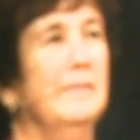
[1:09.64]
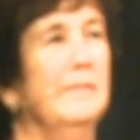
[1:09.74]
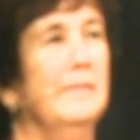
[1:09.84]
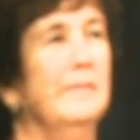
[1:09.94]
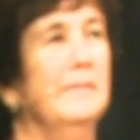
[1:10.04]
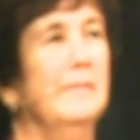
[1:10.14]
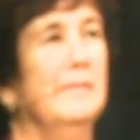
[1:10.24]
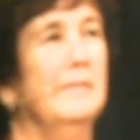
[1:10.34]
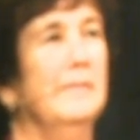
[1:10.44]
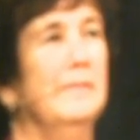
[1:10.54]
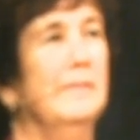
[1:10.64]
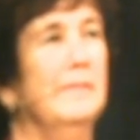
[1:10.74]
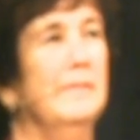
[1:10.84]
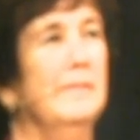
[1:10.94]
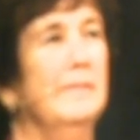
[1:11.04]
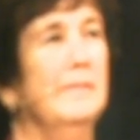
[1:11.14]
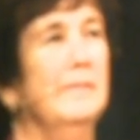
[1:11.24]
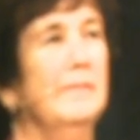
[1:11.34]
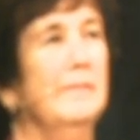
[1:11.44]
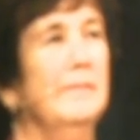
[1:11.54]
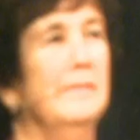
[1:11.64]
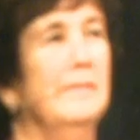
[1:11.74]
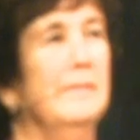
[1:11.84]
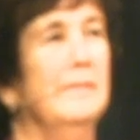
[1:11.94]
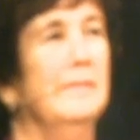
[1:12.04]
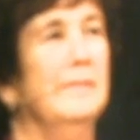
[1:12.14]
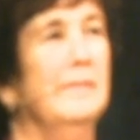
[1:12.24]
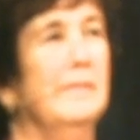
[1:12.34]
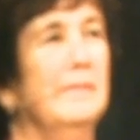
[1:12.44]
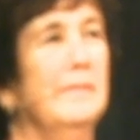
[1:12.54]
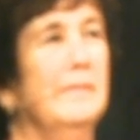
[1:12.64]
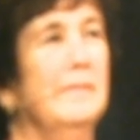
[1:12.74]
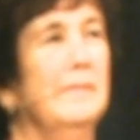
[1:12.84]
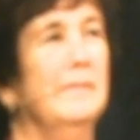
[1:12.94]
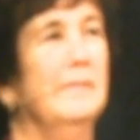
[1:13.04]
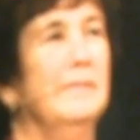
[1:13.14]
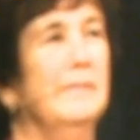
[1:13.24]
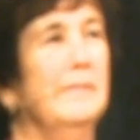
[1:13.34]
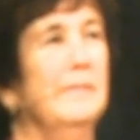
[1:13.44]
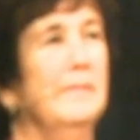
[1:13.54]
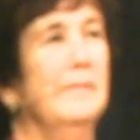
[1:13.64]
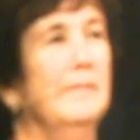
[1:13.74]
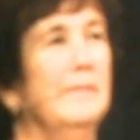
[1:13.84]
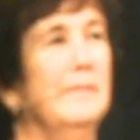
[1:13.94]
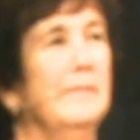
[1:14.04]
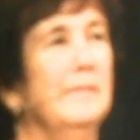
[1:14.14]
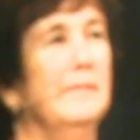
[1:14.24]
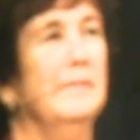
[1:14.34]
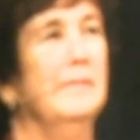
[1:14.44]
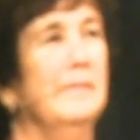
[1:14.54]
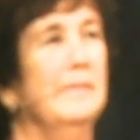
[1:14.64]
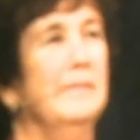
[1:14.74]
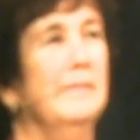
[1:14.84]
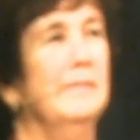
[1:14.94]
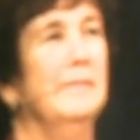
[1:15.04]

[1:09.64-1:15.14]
No words are spoken by the person on screen.